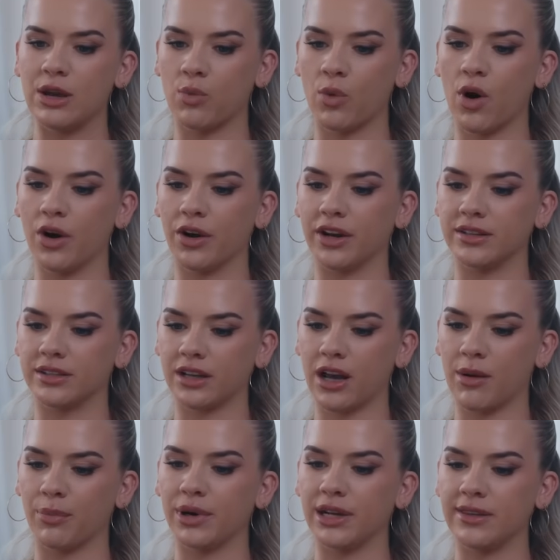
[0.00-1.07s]
one as a
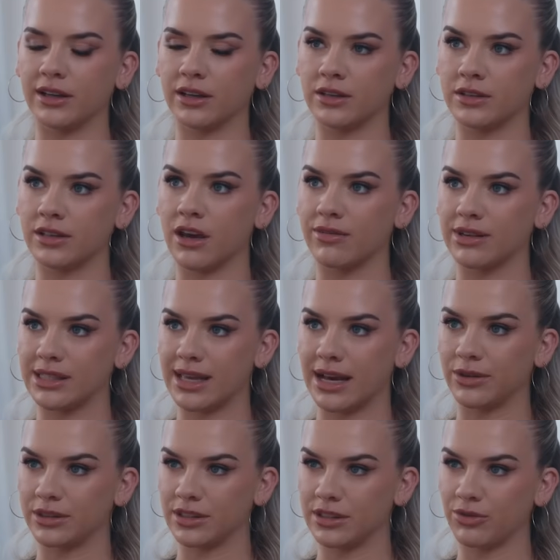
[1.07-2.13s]
company that can service
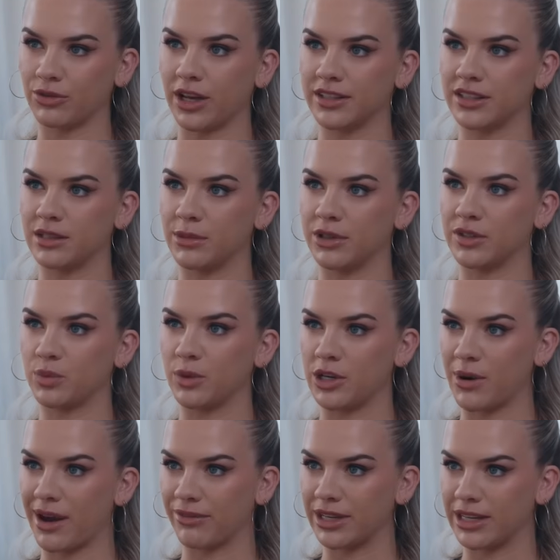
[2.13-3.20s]
thousands of customers when
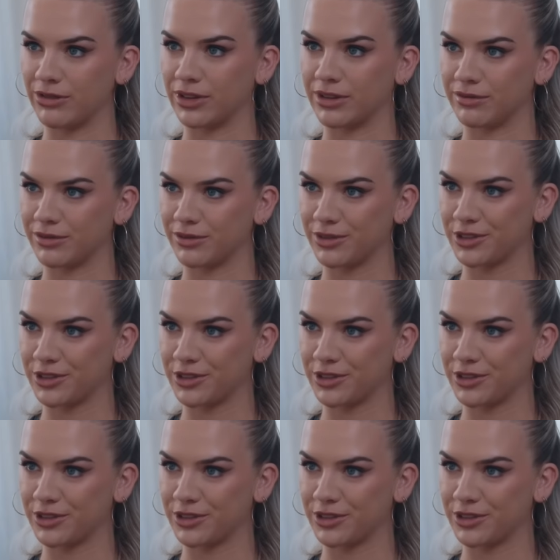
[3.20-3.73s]
you haven't even